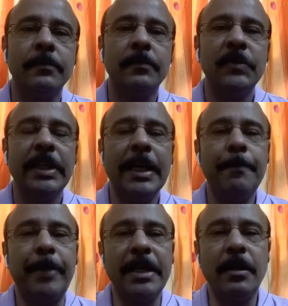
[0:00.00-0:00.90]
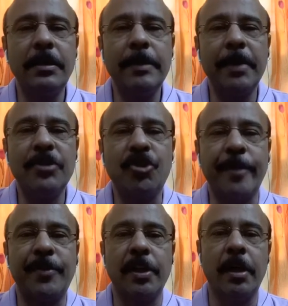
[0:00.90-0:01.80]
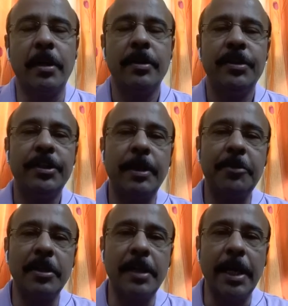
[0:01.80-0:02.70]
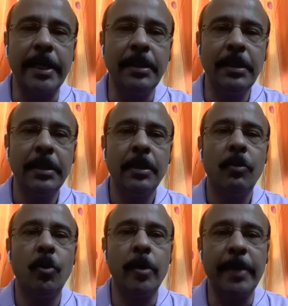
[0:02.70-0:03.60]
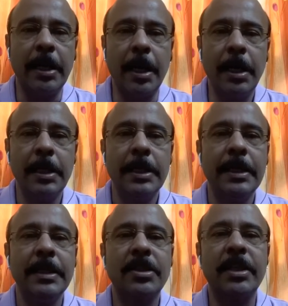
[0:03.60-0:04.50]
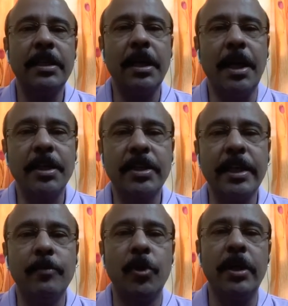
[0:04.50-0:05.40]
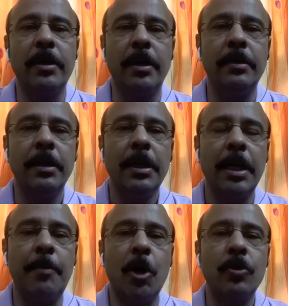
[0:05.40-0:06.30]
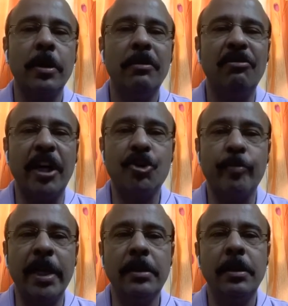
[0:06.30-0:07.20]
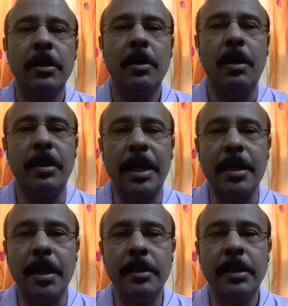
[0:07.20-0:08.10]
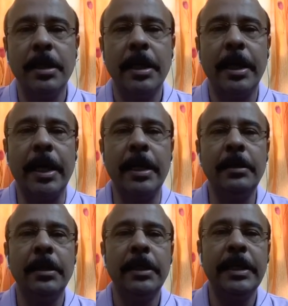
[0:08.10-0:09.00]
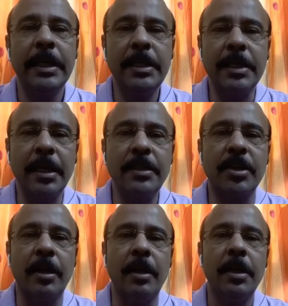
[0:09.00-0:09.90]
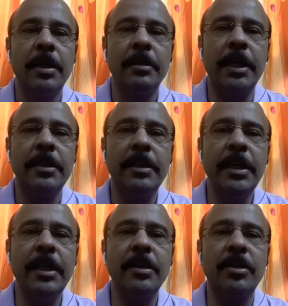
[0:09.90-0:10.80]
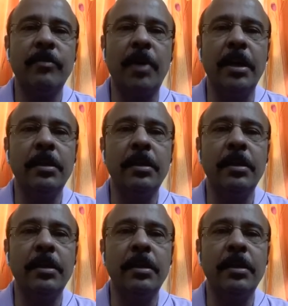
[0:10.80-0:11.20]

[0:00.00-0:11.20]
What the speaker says: In penultimate chapter, chapter 9, Urmila is seen asking Murugan about Lakshman or Lakhan, and he tells her that he is the one